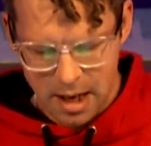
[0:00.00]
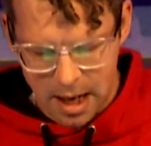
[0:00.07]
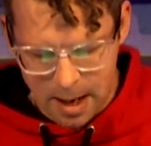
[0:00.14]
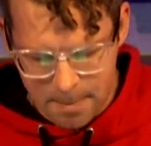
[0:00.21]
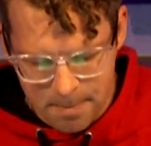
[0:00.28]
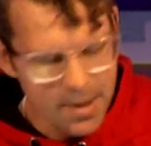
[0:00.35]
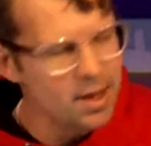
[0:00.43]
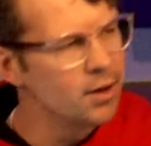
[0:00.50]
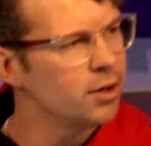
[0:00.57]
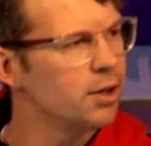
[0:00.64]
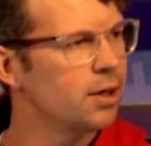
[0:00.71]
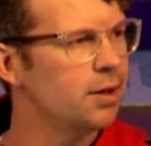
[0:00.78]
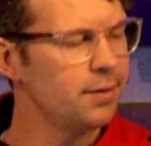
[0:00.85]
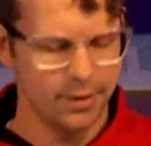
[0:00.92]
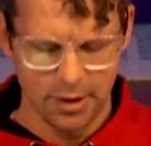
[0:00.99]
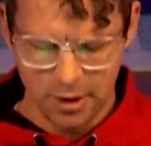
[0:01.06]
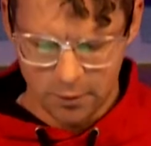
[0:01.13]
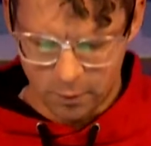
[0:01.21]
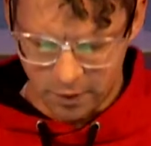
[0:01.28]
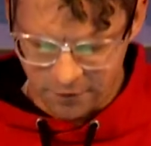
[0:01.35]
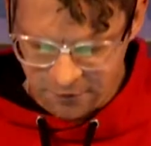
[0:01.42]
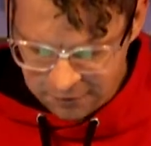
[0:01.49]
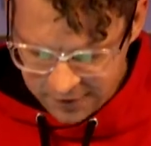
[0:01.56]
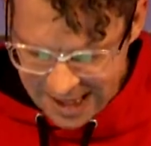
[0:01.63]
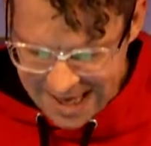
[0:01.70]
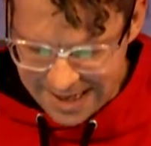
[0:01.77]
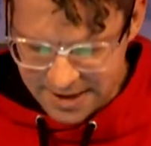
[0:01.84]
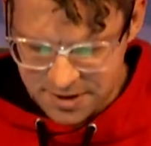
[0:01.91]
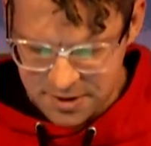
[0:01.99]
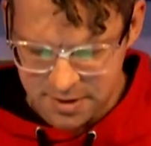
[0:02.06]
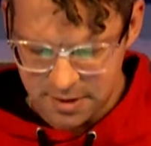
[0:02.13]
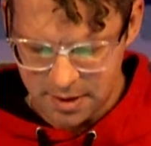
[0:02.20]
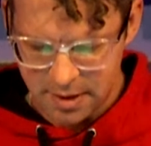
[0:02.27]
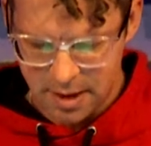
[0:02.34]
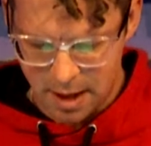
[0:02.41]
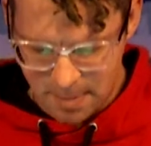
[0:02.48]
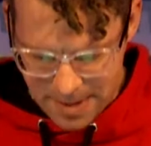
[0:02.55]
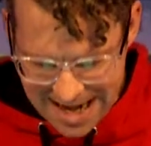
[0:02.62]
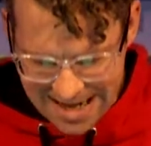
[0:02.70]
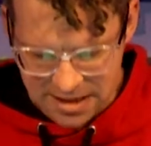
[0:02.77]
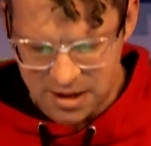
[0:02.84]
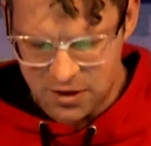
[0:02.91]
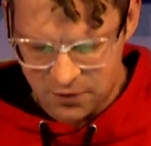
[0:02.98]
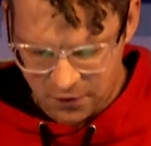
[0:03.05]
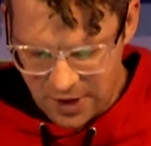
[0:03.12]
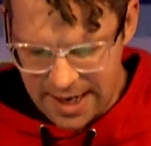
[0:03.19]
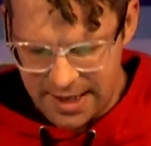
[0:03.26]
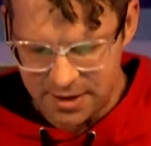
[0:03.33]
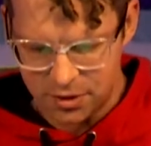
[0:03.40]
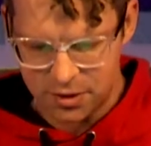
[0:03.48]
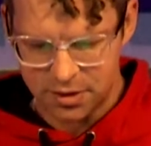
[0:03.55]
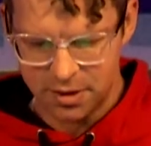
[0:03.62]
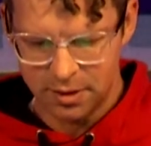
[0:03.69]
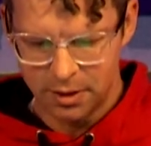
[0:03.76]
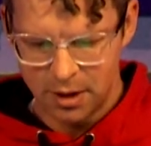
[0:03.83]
a mirror reflects a man's face,